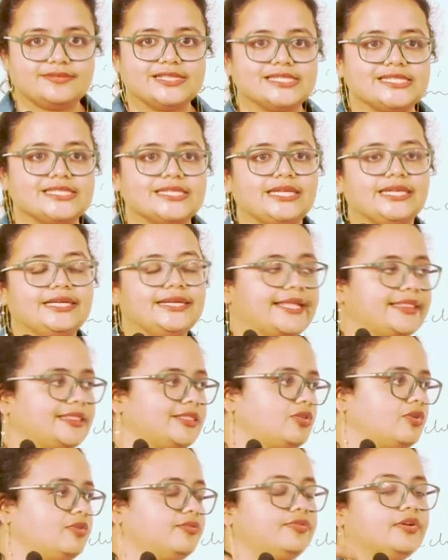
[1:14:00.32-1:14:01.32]
Will see death
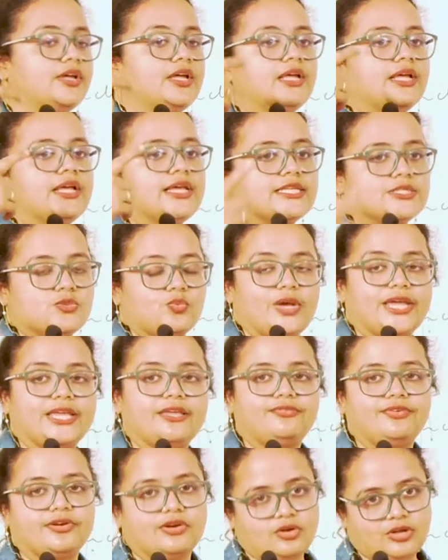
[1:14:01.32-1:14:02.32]
of his
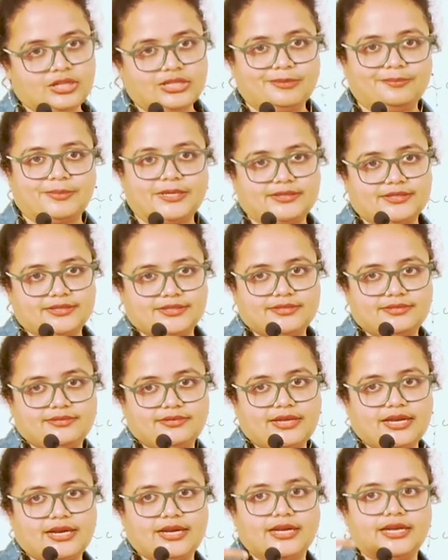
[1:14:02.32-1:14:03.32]
wife and all the
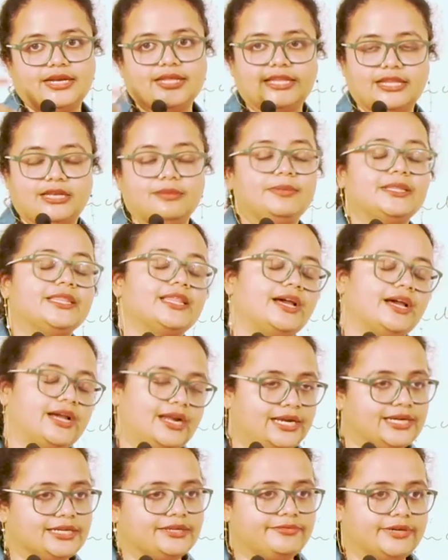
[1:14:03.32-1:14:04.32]
brothers. And he'll be the
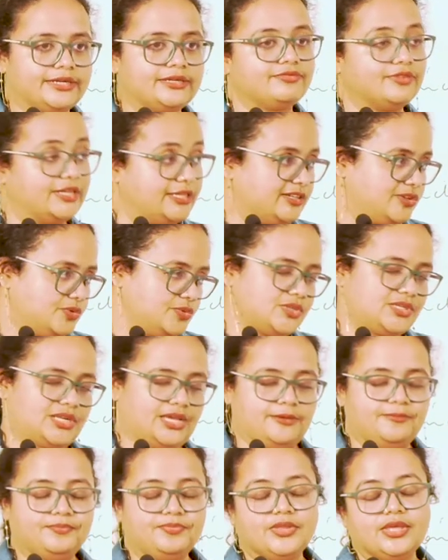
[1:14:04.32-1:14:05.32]
ultimate one to stay.
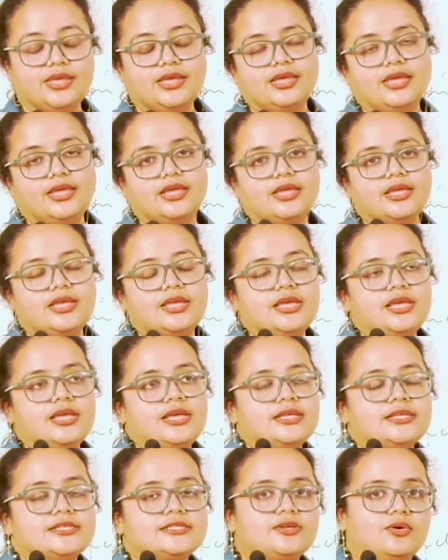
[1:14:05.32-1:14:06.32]

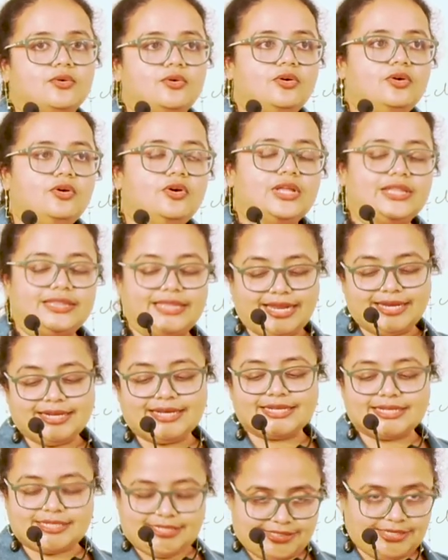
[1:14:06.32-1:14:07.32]
So, then
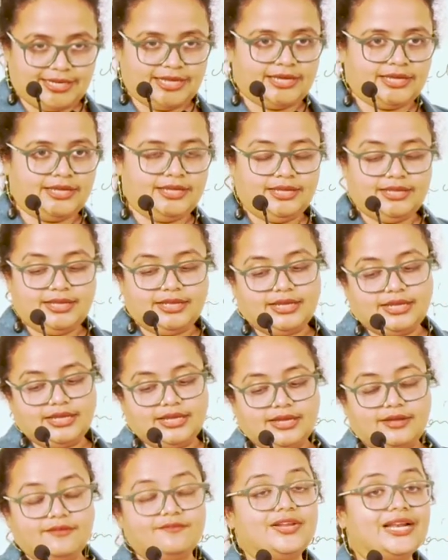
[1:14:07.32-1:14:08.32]
Krishna
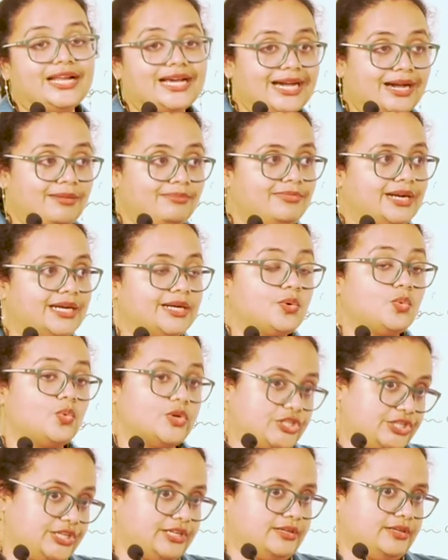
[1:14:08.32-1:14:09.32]
will come and
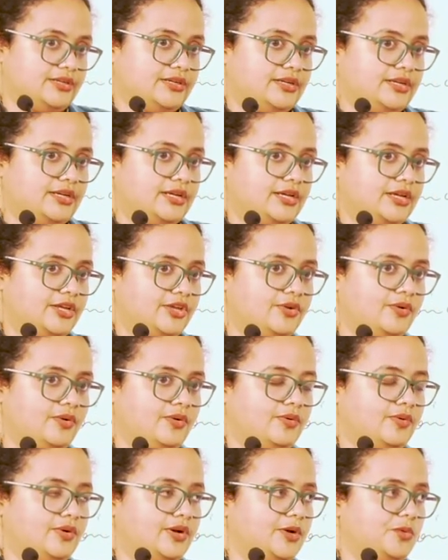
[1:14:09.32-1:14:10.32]
question. You
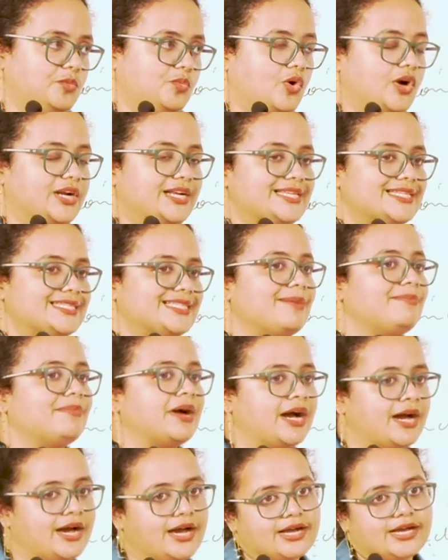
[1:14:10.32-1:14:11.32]
know, what is the
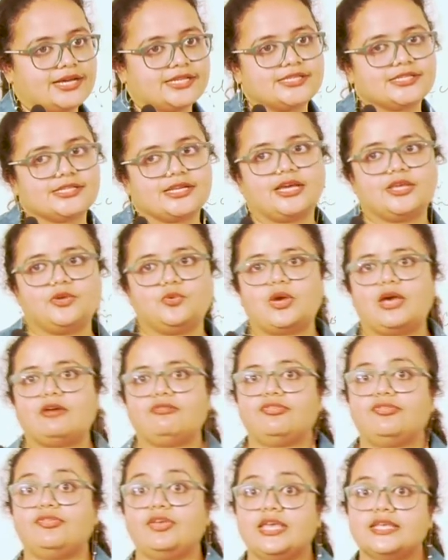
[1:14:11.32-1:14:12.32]
Mahakasta you have
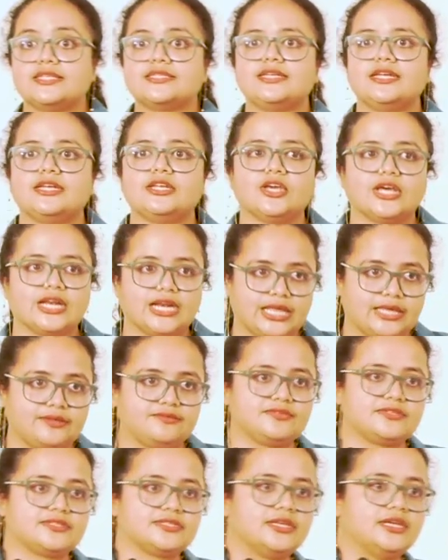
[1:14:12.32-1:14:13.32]
faced in your
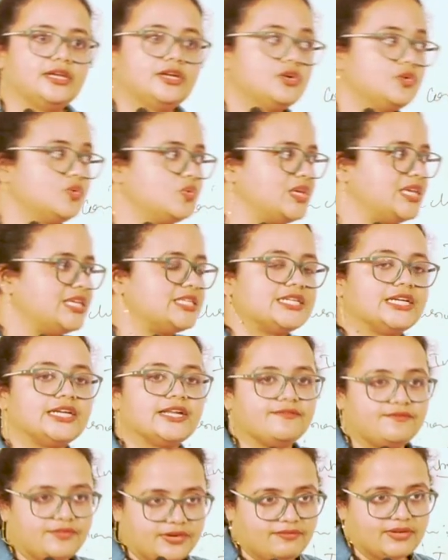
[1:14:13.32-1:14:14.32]
lives to each and
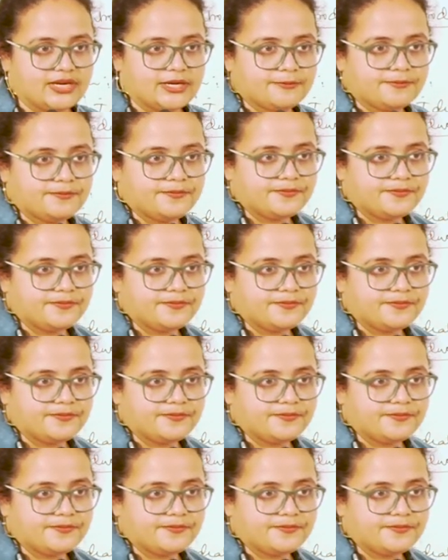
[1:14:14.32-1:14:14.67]
everyone?